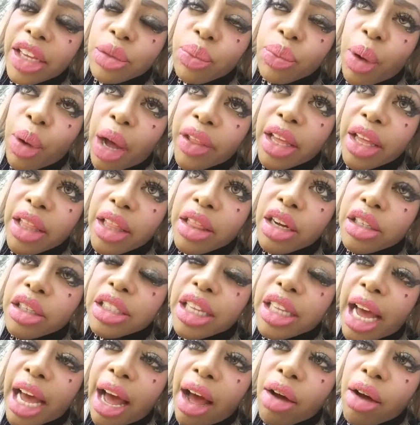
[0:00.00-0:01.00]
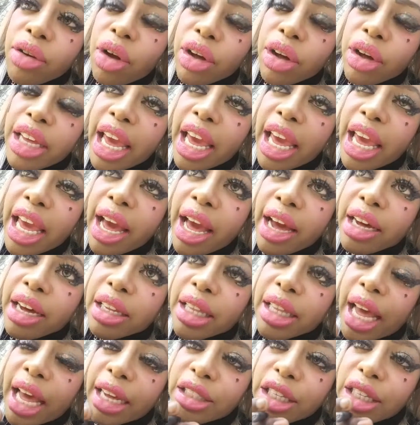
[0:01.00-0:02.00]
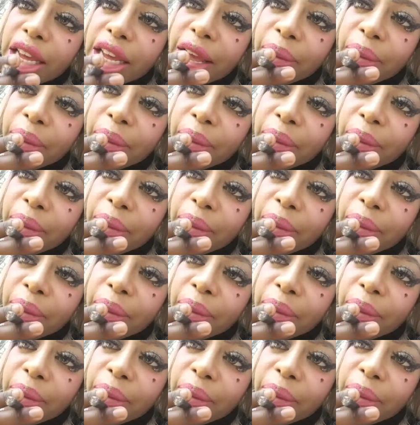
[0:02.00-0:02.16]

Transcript: why they look down on can collecting.